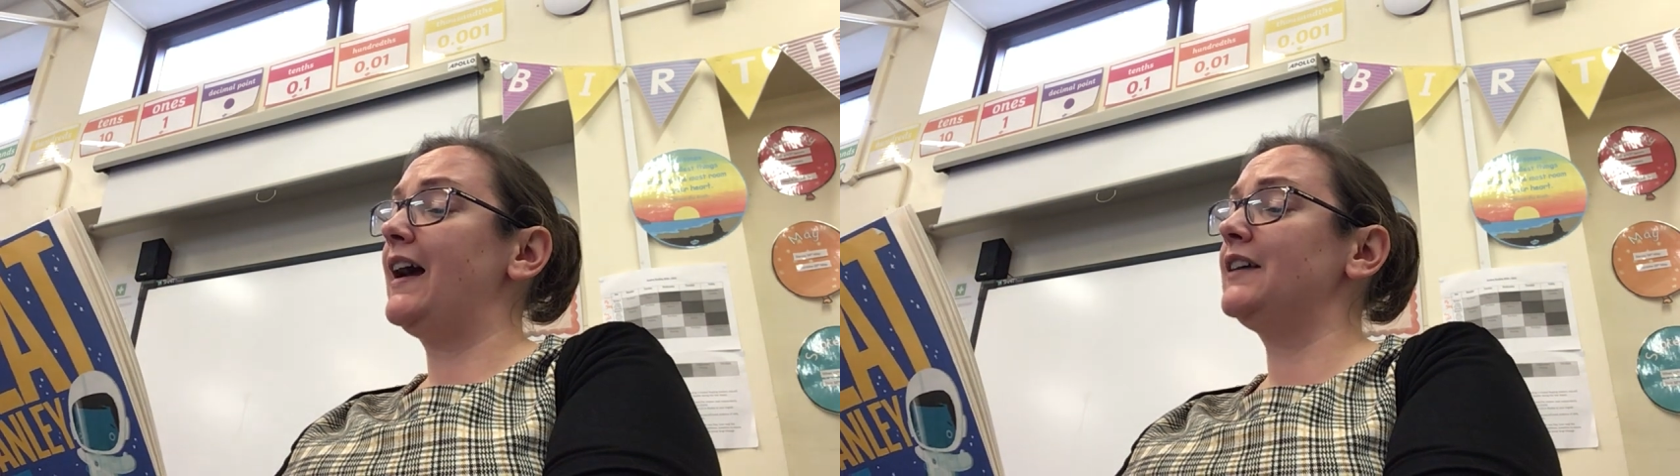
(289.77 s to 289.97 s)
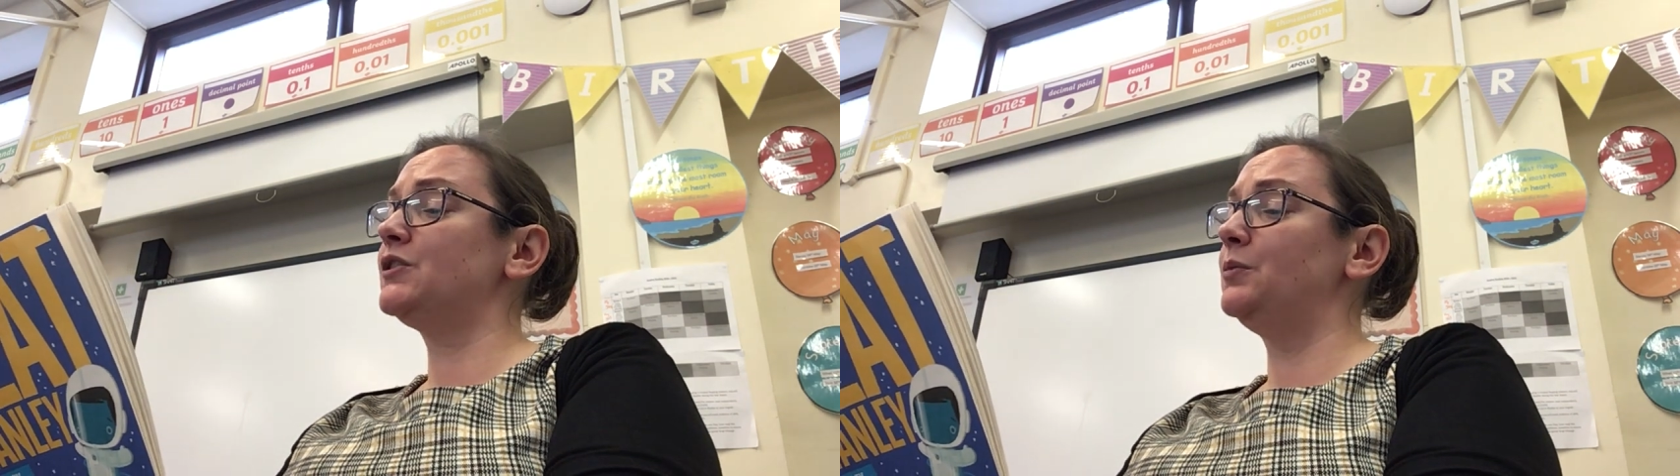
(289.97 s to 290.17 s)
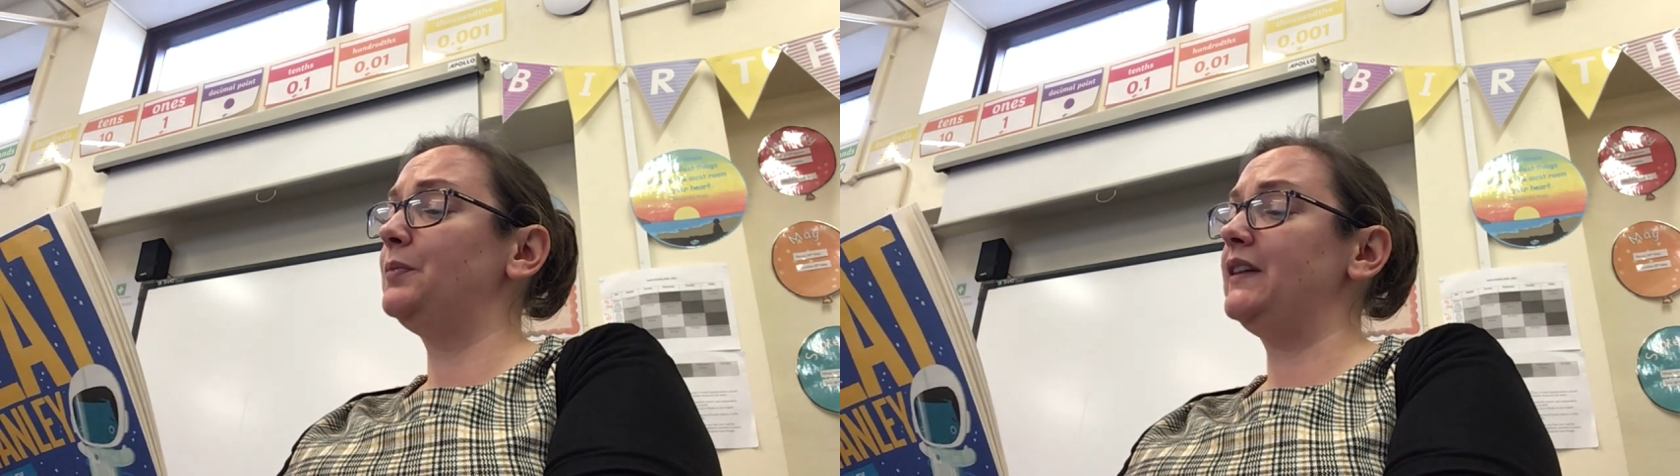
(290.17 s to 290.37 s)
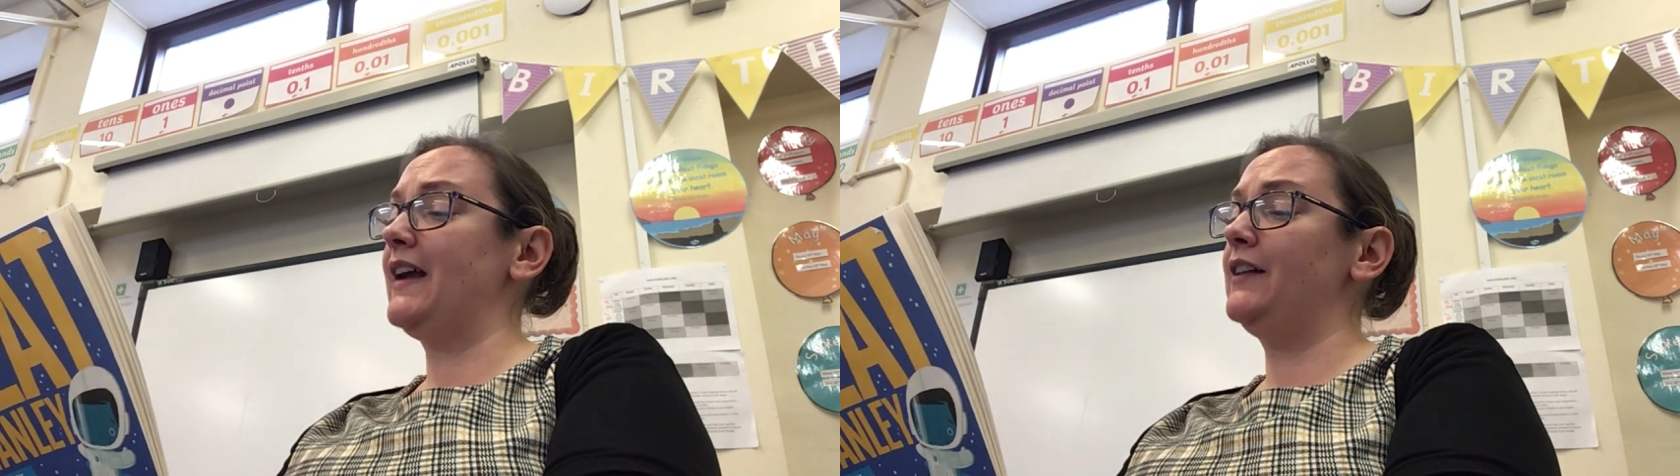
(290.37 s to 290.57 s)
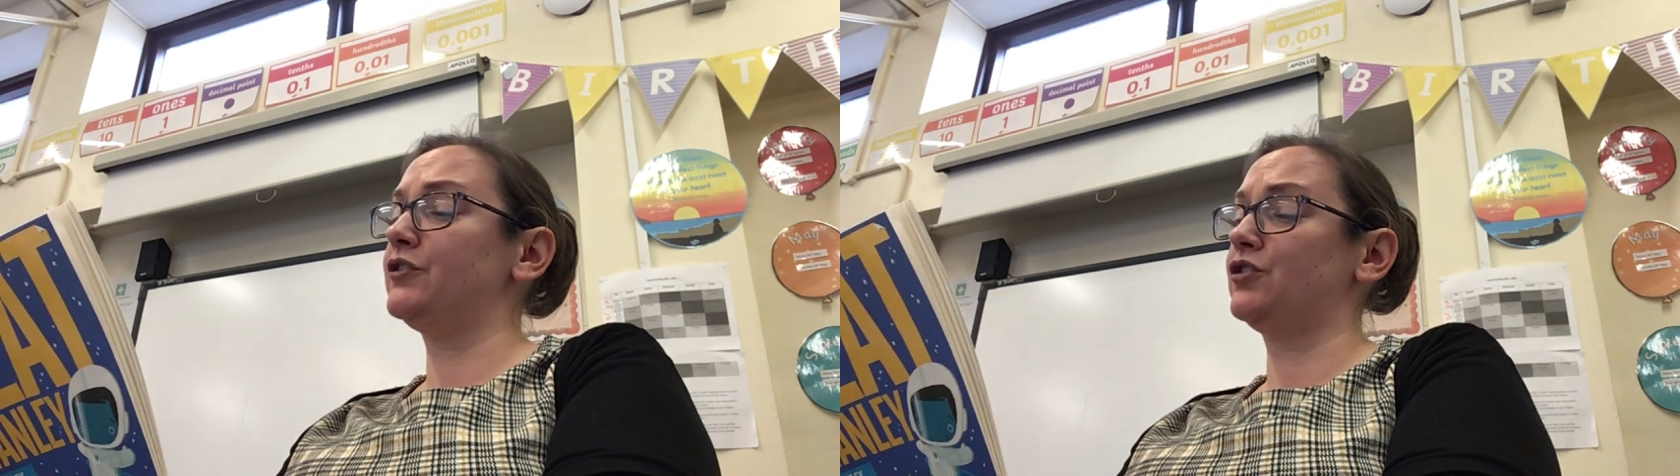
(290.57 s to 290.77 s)
Ask somebody
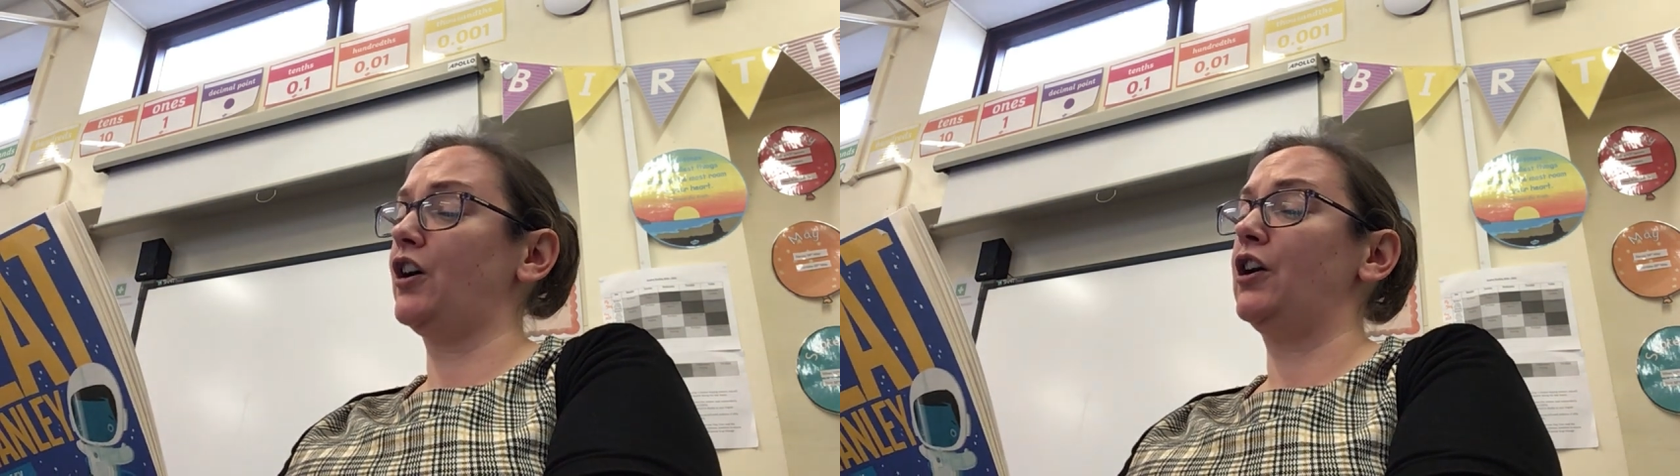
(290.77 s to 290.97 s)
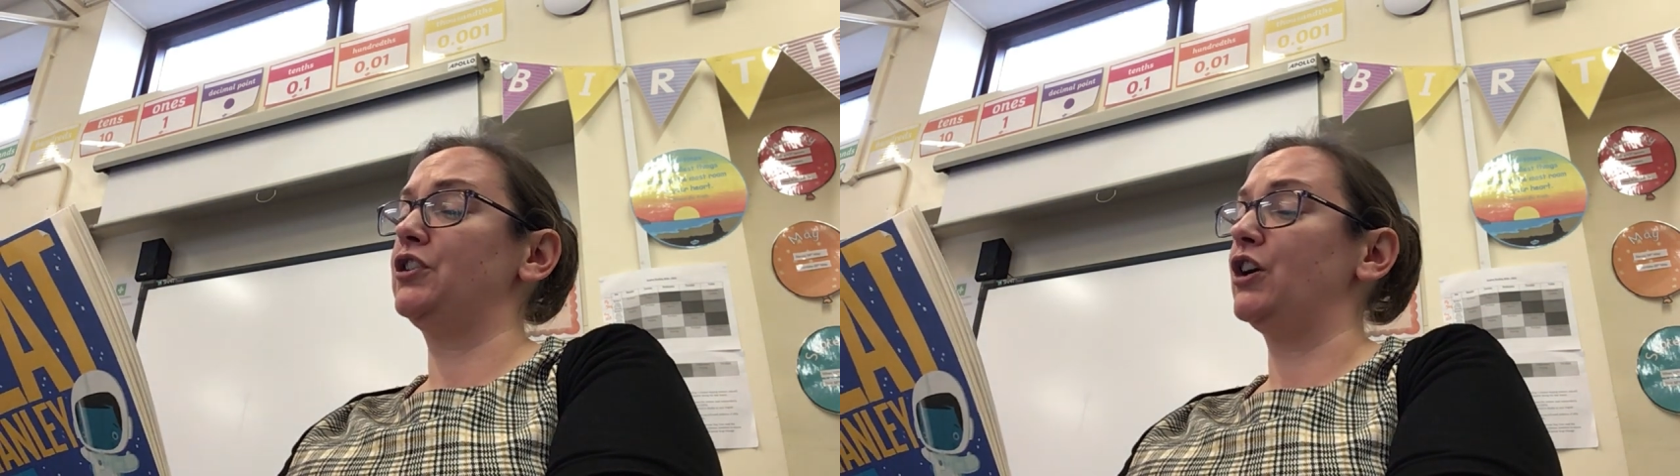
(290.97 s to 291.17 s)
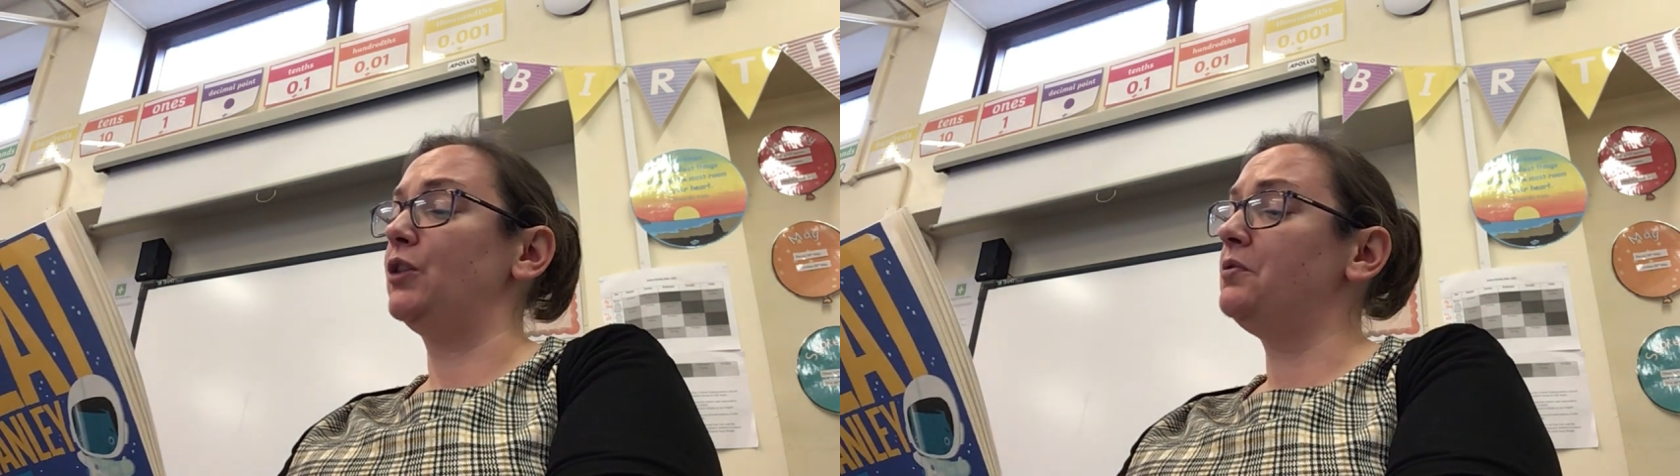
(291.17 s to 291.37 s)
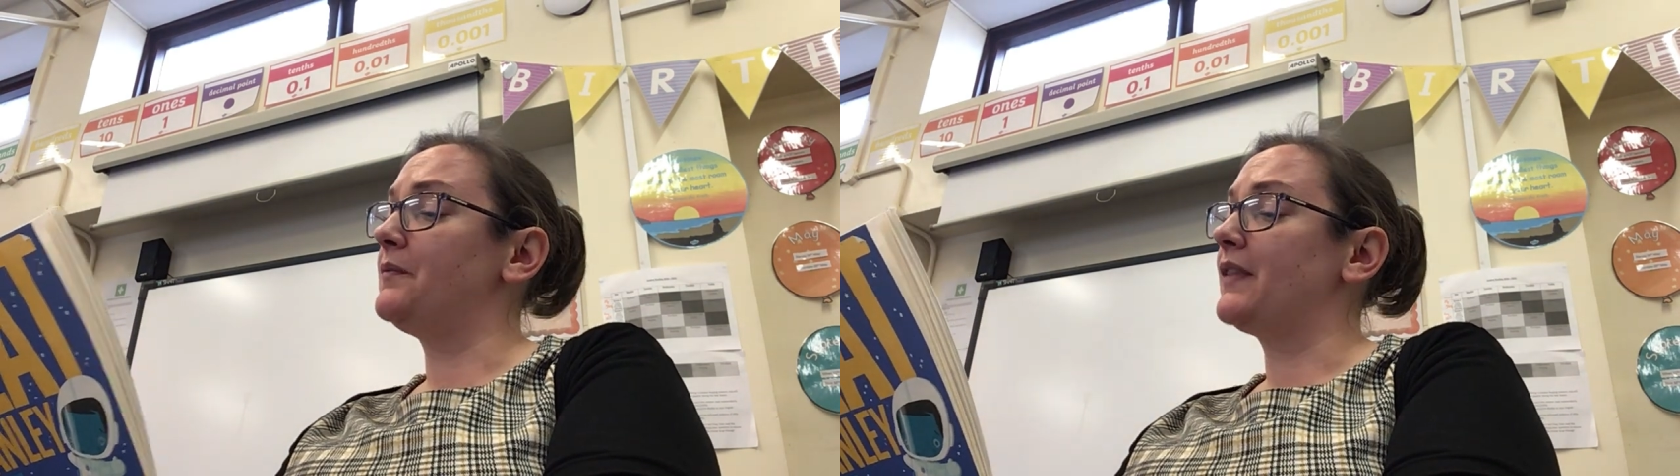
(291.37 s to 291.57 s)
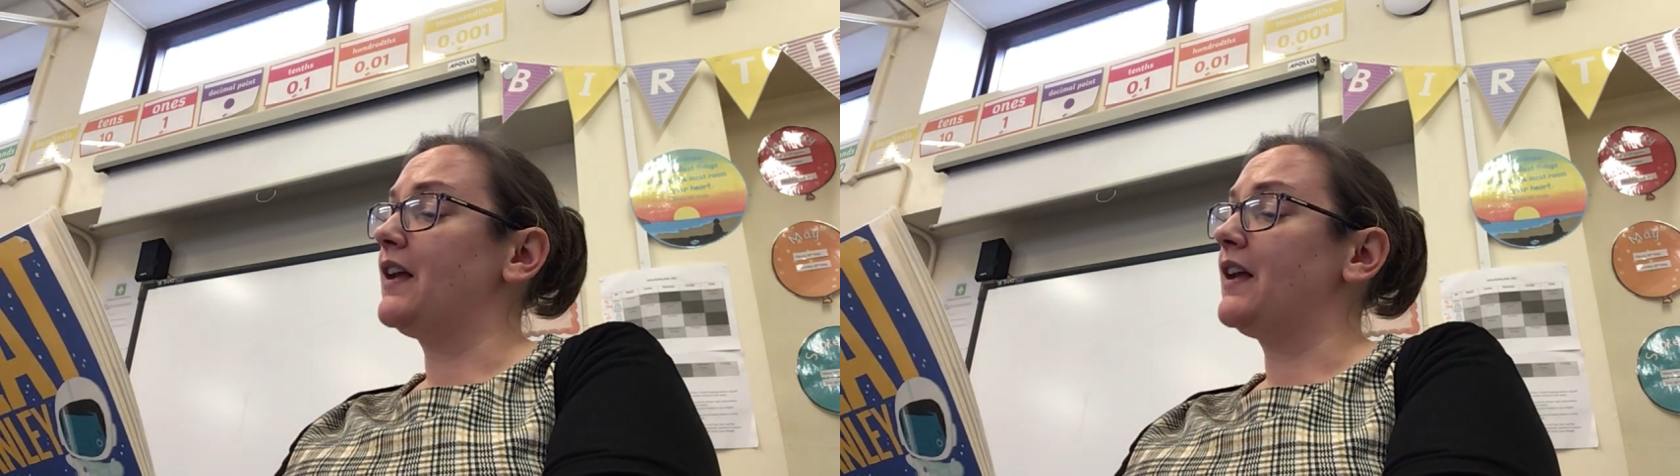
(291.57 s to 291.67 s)
else, darn you.